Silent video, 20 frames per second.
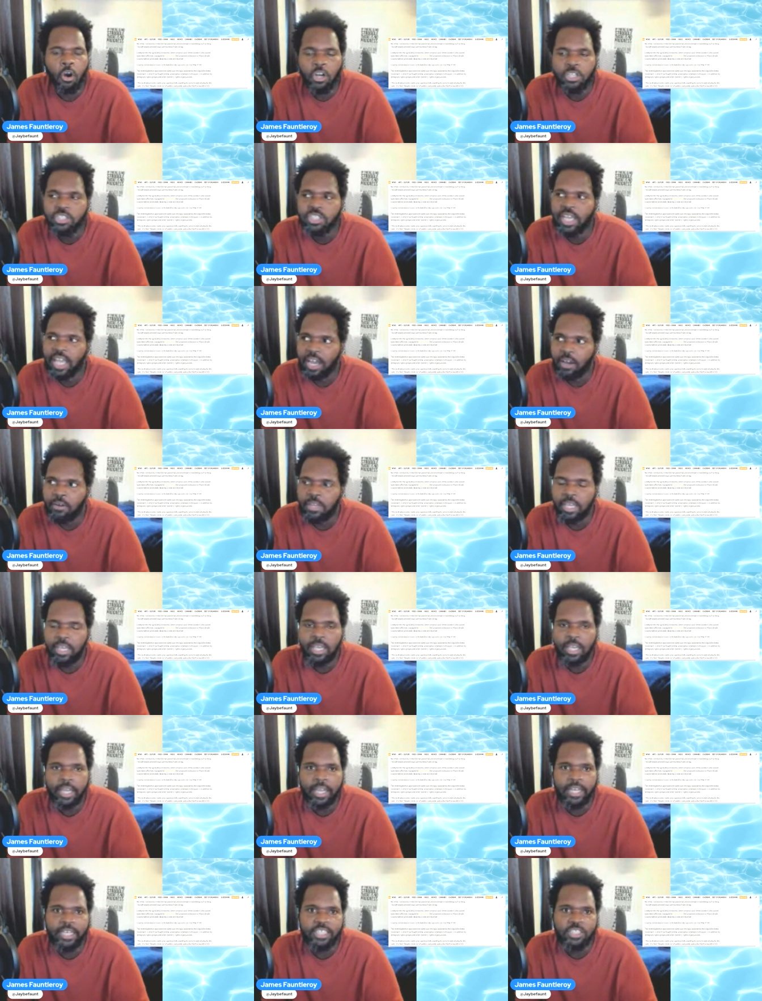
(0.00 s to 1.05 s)
Orange
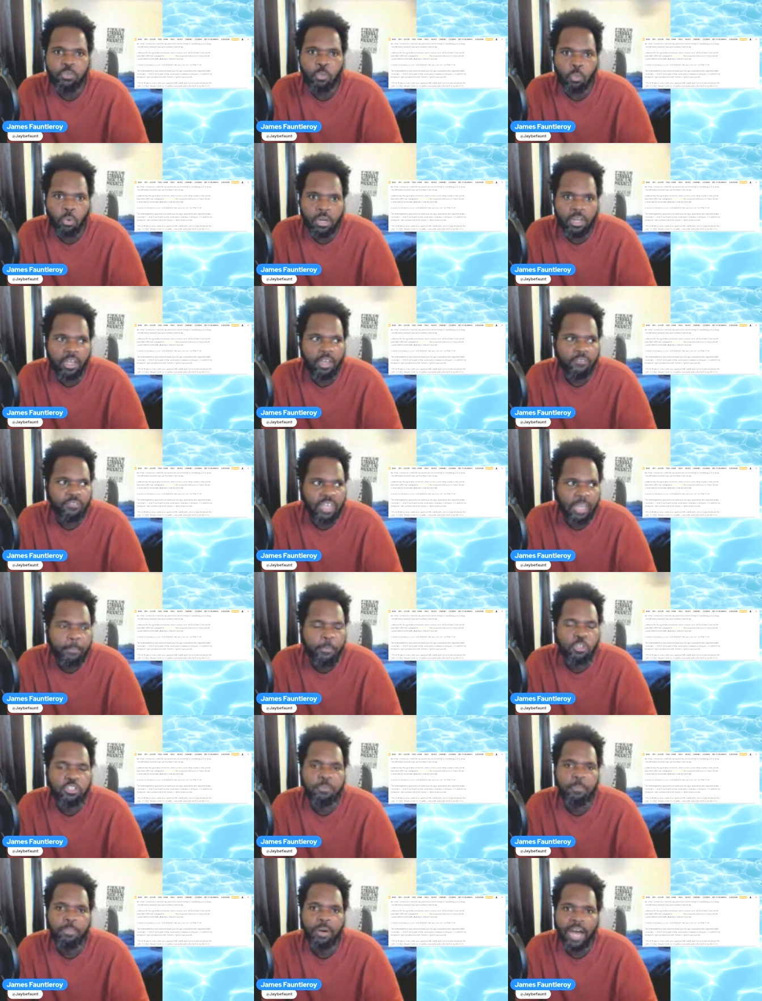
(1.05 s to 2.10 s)
County is one of the
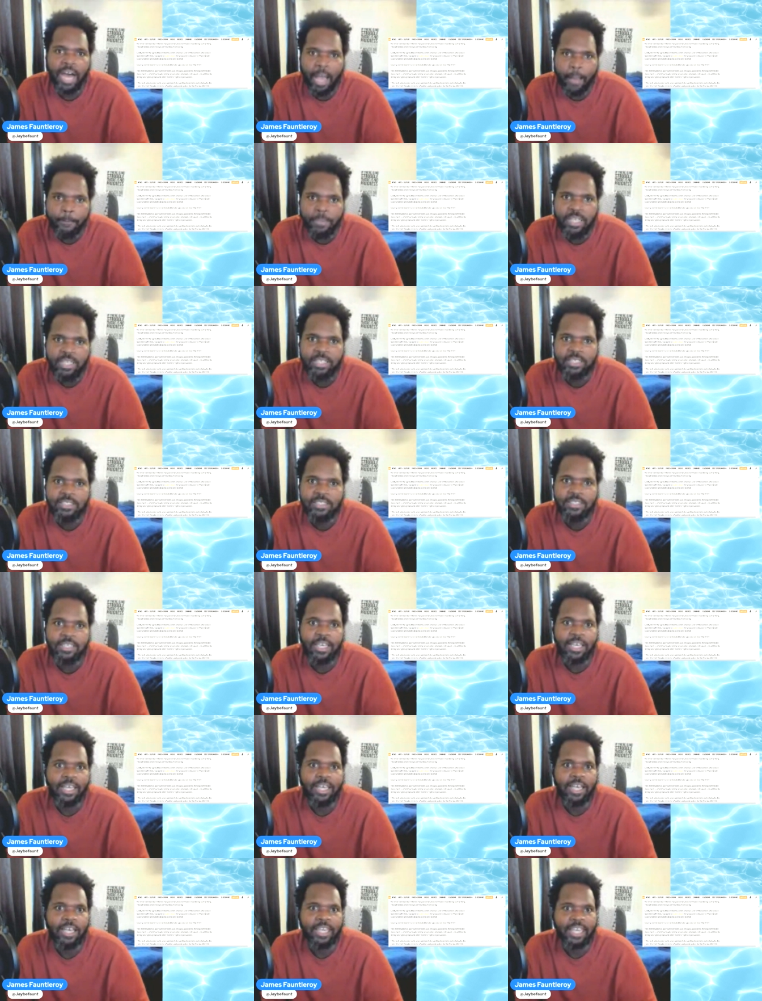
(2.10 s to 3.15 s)
most populous
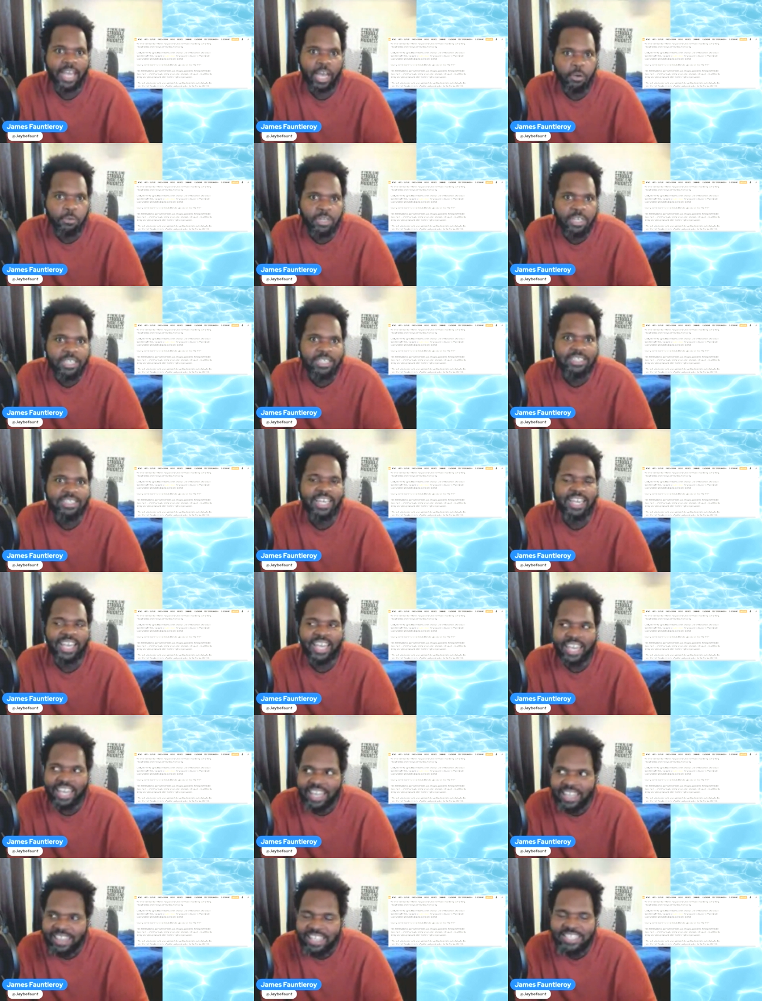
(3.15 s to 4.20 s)
counties
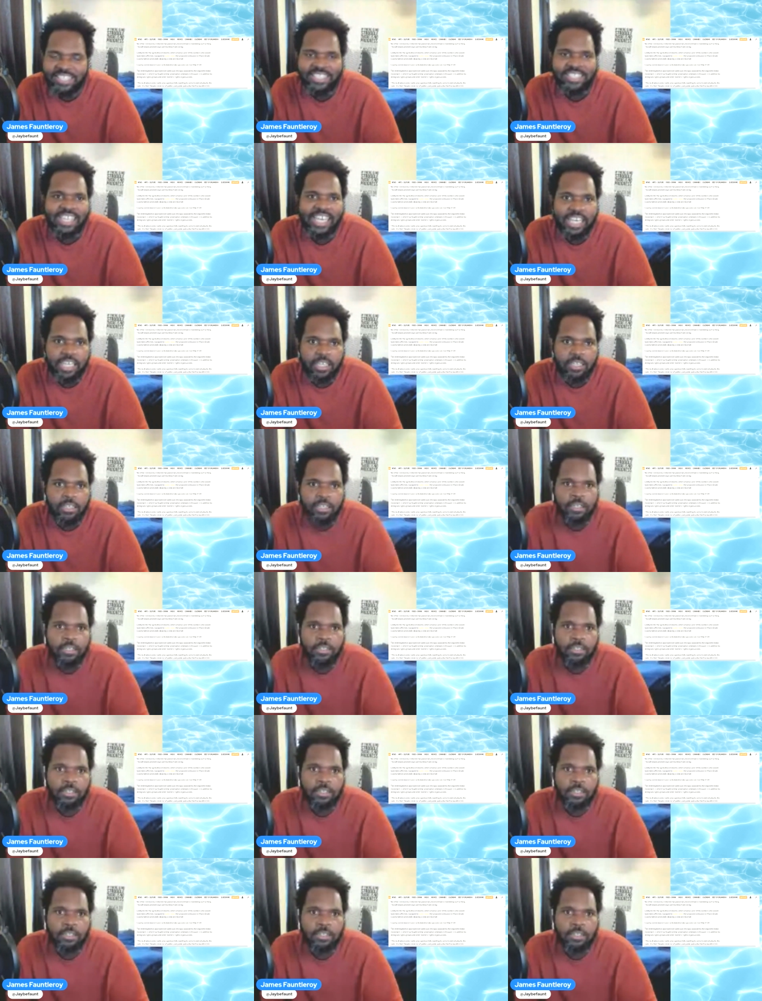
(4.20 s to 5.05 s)
in the state.